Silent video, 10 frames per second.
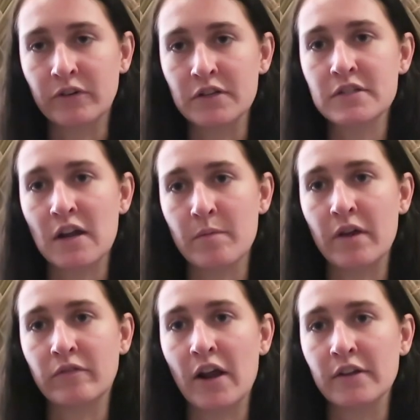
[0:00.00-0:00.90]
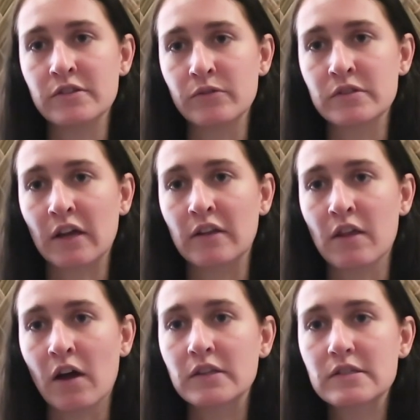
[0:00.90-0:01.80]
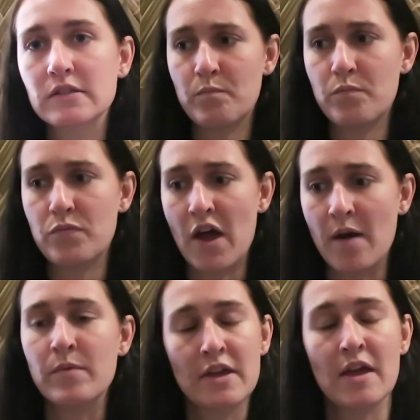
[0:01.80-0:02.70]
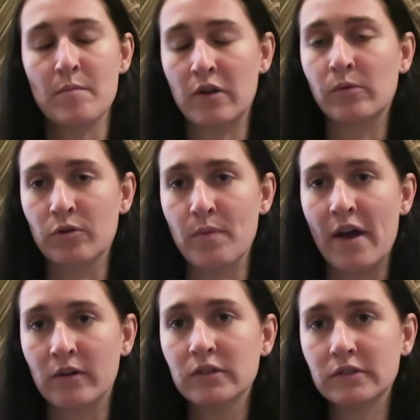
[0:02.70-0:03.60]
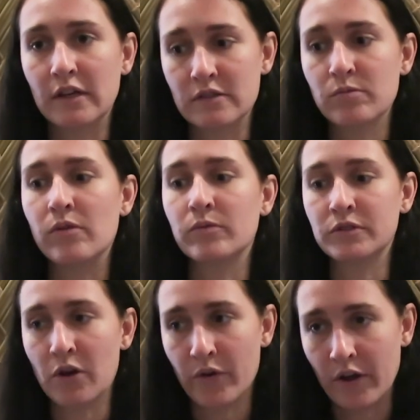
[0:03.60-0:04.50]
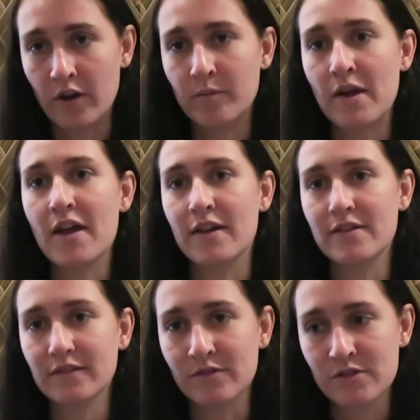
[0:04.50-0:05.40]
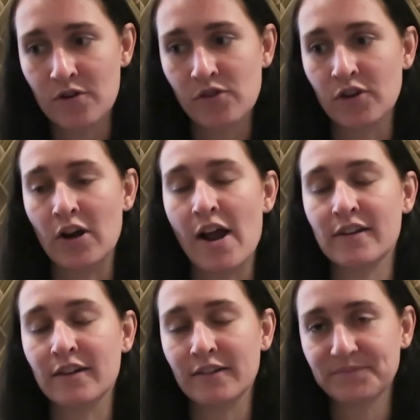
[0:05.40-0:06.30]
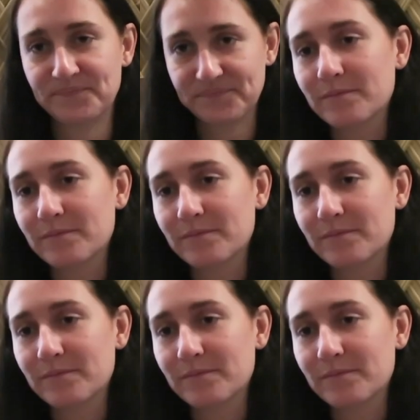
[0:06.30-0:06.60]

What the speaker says: first time I ever had suicide thoughts. That became my real battle. That's what was going on in my head. I was no longer acting.